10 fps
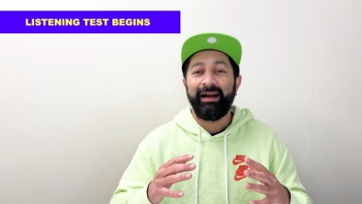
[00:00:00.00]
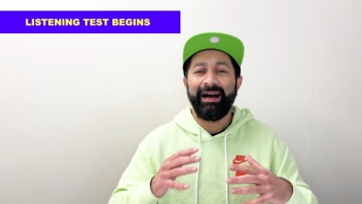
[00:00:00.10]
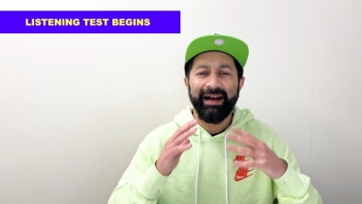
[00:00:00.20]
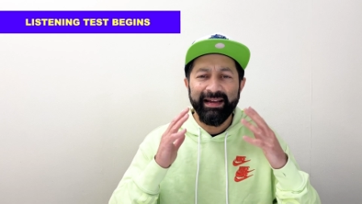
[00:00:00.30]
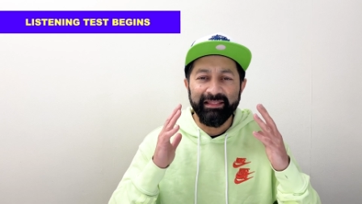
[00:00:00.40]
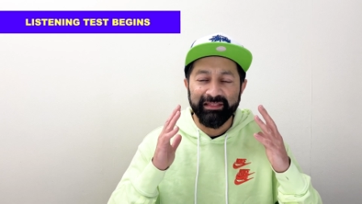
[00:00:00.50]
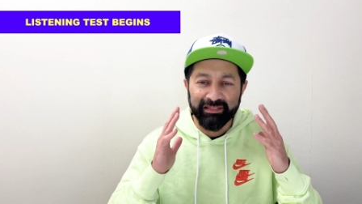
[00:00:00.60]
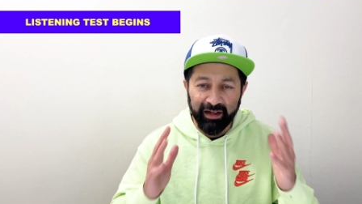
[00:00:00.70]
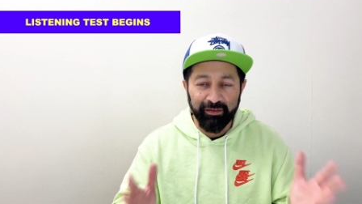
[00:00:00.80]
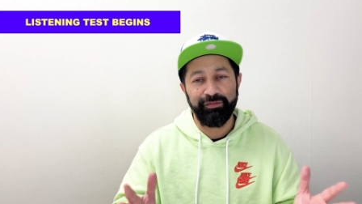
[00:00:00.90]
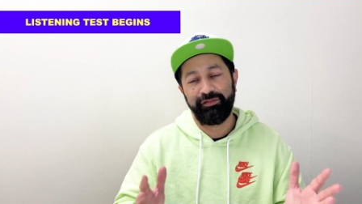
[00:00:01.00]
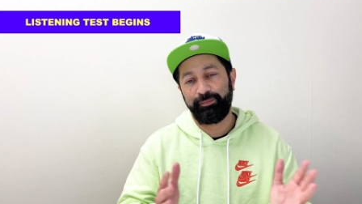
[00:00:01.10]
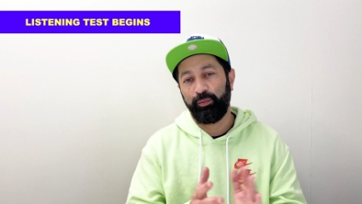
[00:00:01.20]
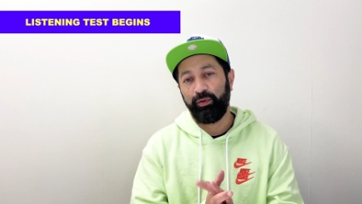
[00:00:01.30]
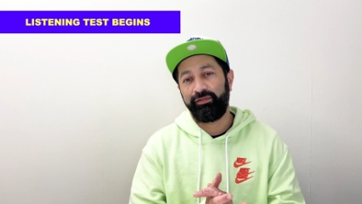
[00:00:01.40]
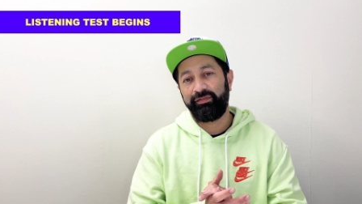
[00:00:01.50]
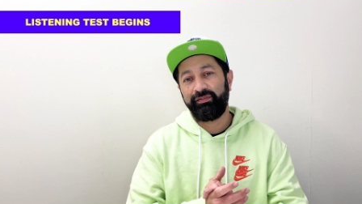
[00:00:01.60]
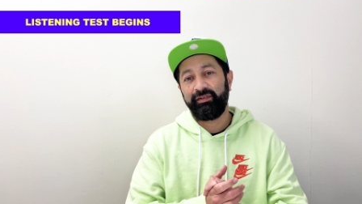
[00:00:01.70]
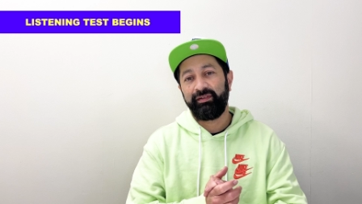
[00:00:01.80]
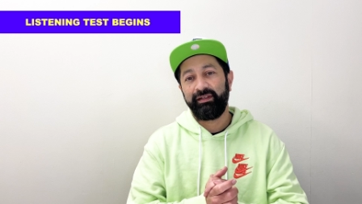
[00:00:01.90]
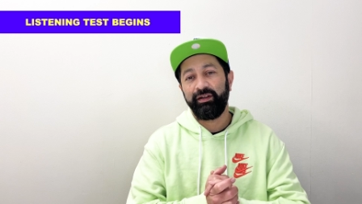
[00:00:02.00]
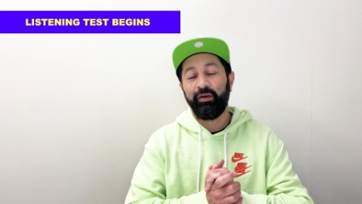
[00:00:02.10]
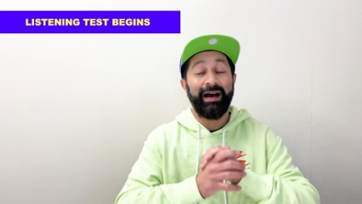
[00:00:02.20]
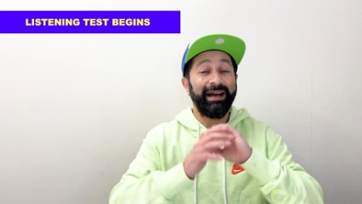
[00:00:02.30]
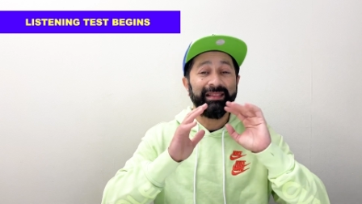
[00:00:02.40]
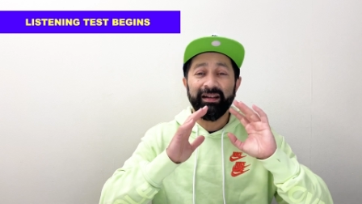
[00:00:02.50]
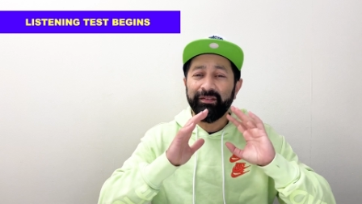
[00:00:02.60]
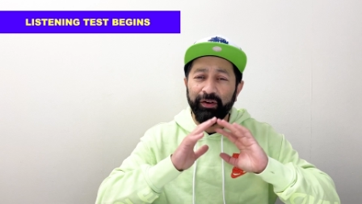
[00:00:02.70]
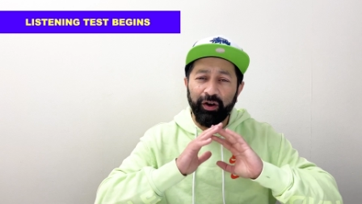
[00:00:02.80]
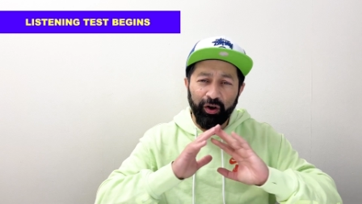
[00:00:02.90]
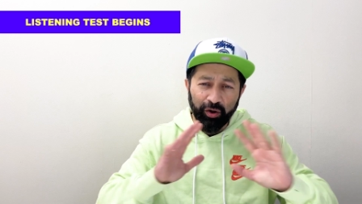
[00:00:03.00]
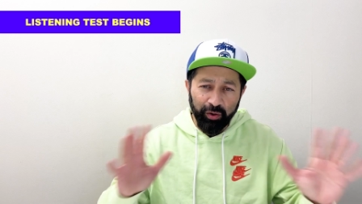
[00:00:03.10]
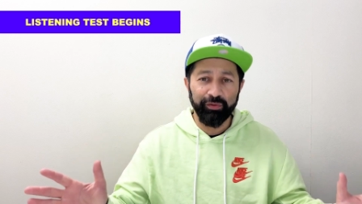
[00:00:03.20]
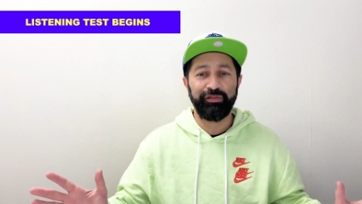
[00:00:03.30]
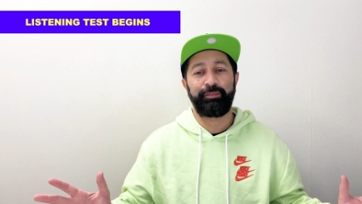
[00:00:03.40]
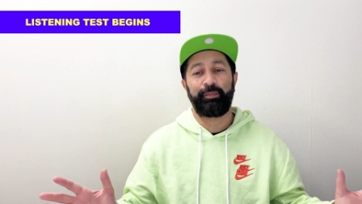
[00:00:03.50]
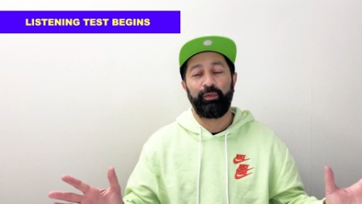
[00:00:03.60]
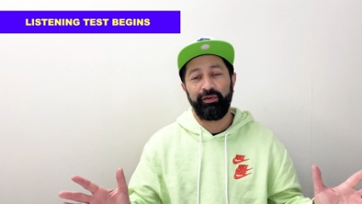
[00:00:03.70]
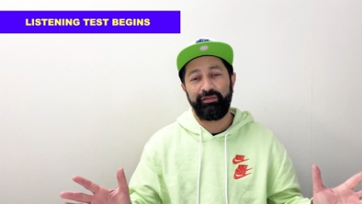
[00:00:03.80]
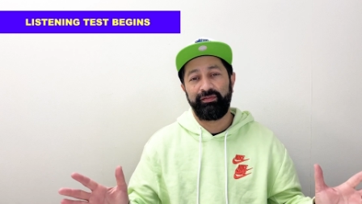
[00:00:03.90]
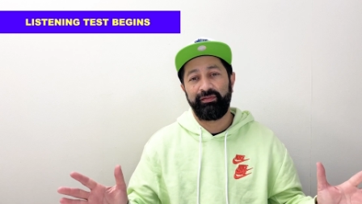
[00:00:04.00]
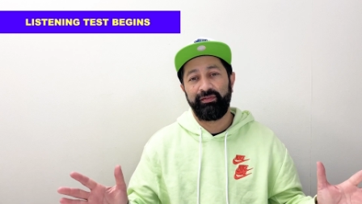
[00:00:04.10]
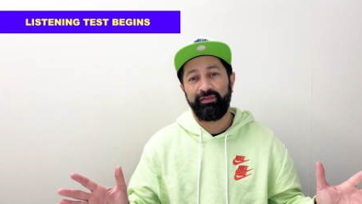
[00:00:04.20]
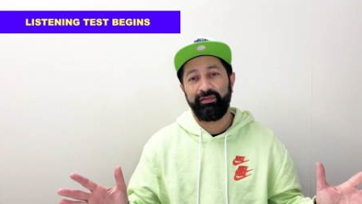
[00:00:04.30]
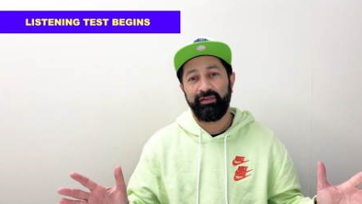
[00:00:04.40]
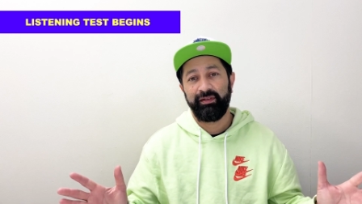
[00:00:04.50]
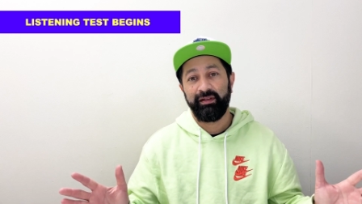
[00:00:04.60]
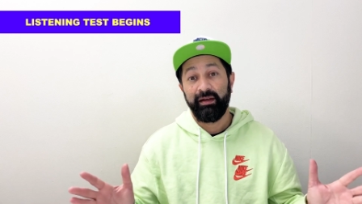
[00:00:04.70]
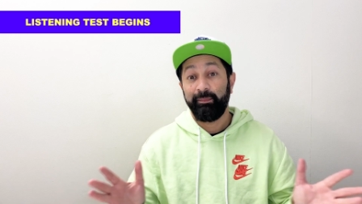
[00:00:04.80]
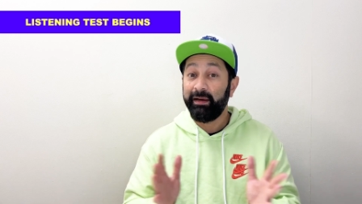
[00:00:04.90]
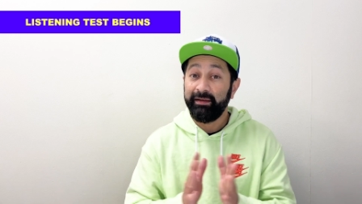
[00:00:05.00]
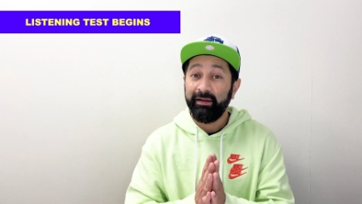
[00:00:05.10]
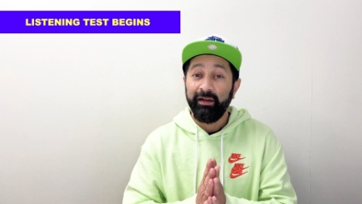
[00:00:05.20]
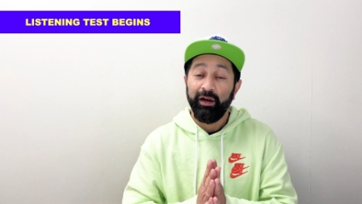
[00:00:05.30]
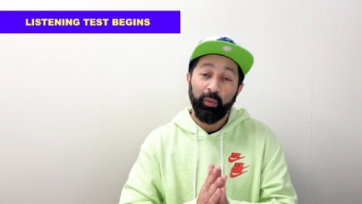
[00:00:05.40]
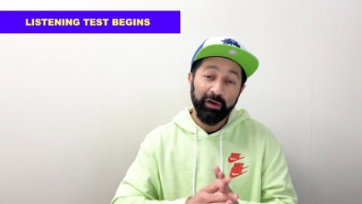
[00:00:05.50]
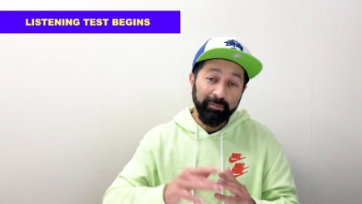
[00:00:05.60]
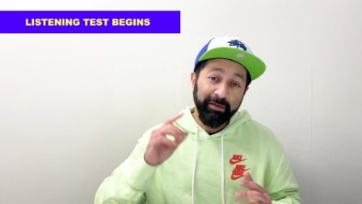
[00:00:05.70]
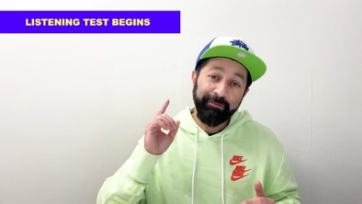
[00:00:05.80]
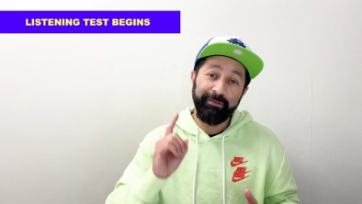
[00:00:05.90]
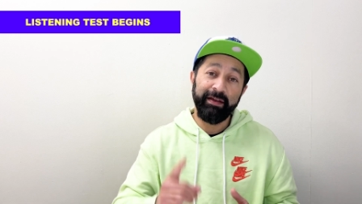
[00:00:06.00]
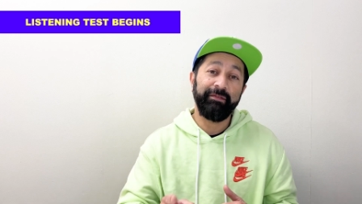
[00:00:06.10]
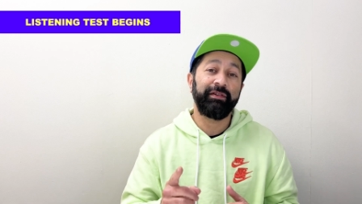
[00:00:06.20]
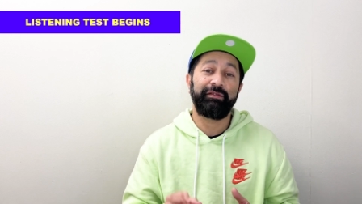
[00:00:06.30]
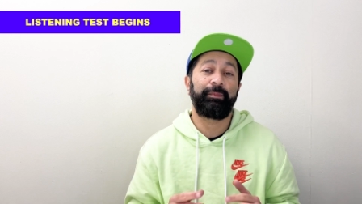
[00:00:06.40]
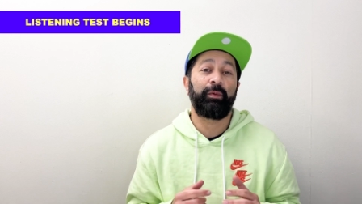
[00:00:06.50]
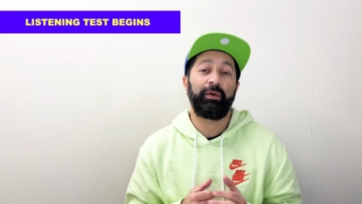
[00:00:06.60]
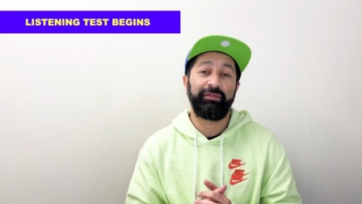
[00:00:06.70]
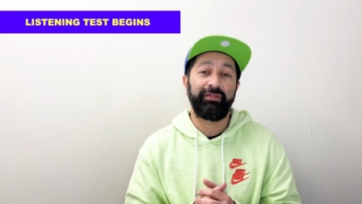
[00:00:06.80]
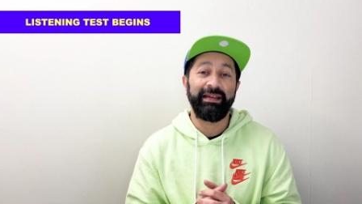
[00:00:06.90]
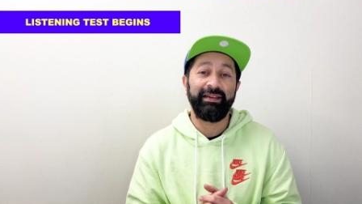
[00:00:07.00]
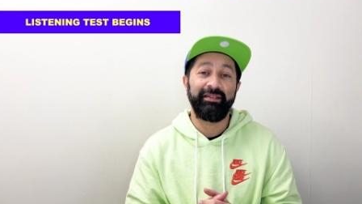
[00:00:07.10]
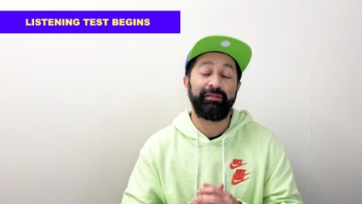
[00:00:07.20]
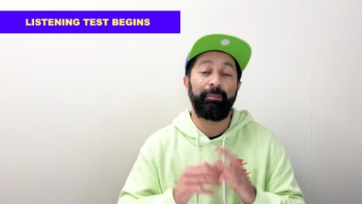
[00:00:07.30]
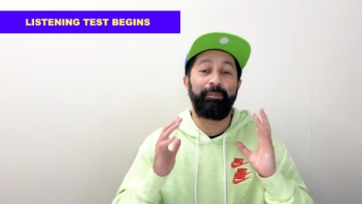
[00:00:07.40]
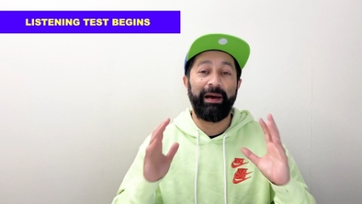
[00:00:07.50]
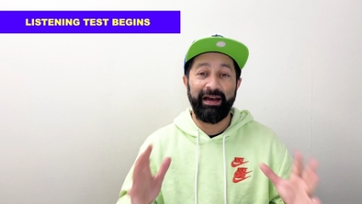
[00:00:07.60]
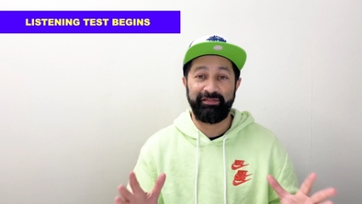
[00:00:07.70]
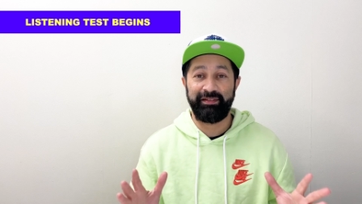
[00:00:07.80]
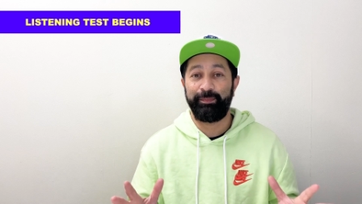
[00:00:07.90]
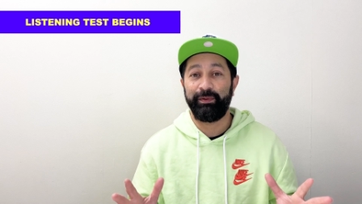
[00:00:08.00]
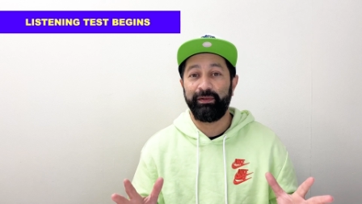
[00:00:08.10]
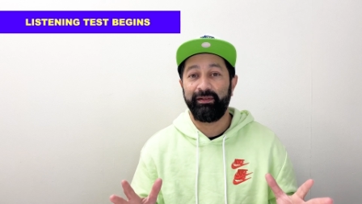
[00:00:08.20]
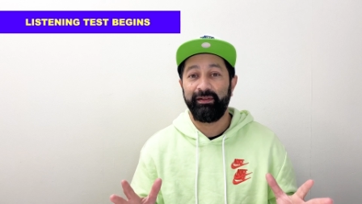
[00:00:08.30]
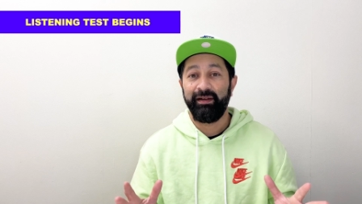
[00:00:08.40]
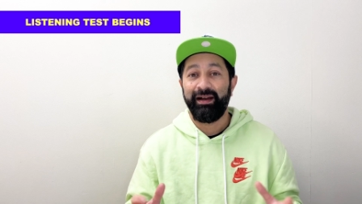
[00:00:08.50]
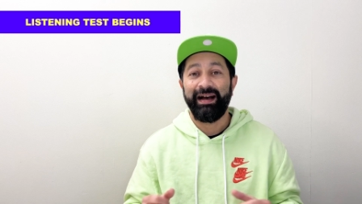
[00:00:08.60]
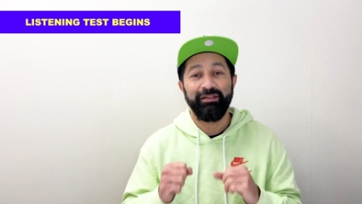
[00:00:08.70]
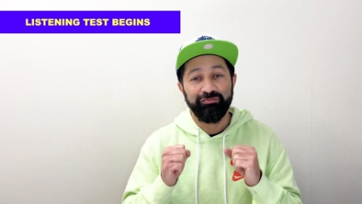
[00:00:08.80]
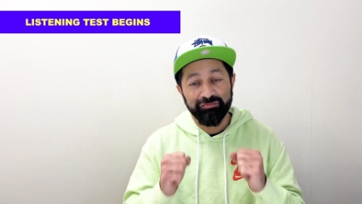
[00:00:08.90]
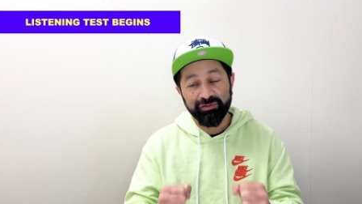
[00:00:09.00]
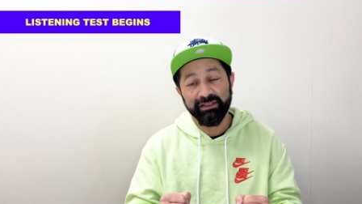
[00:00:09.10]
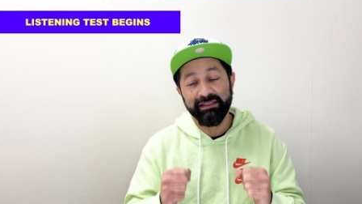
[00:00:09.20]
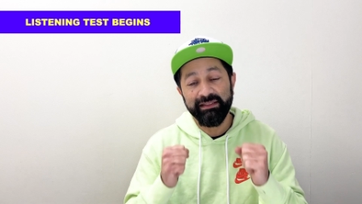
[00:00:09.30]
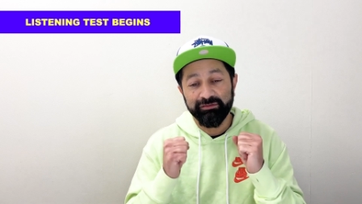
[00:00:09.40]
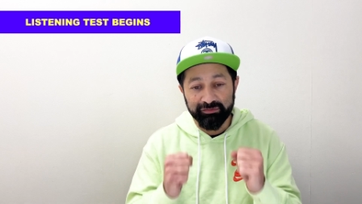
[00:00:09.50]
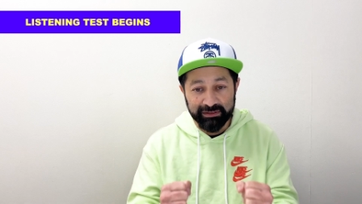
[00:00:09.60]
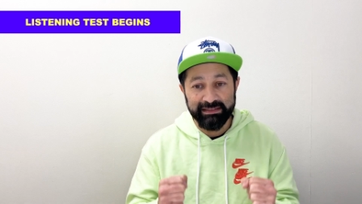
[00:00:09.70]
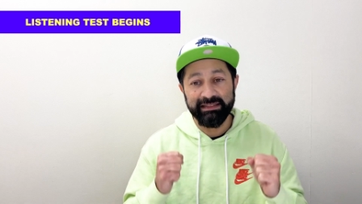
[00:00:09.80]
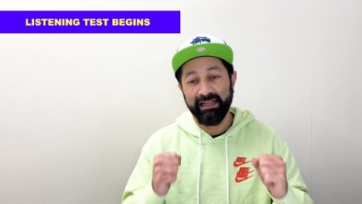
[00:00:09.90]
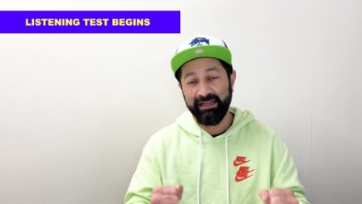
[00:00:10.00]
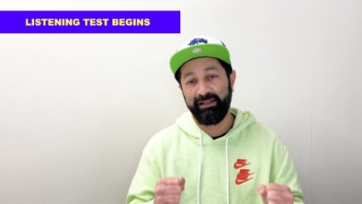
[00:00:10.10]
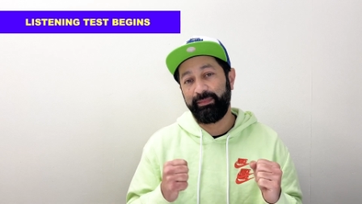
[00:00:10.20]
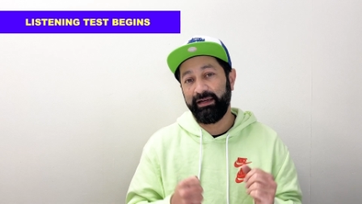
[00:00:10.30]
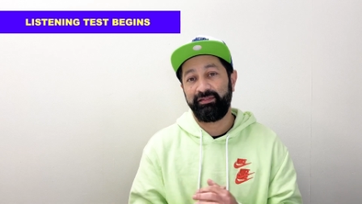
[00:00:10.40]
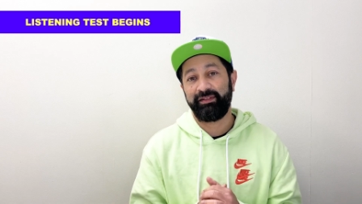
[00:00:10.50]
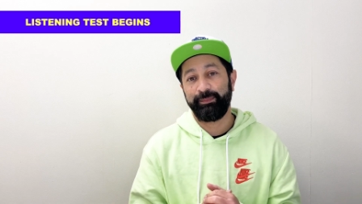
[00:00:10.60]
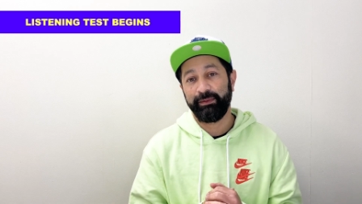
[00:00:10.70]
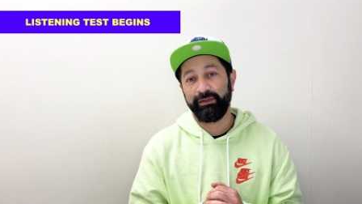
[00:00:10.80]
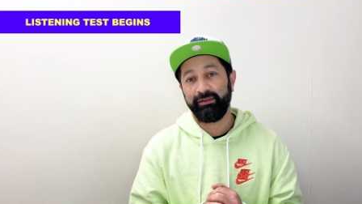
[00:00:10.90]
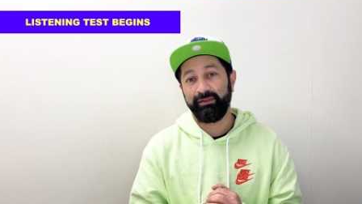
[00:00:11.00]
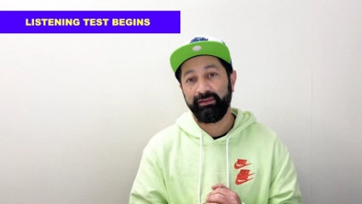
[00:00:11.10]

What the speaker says: I love sports. You know, I love all sports, but one of my favorite sports is basketball. I really, really like basketball.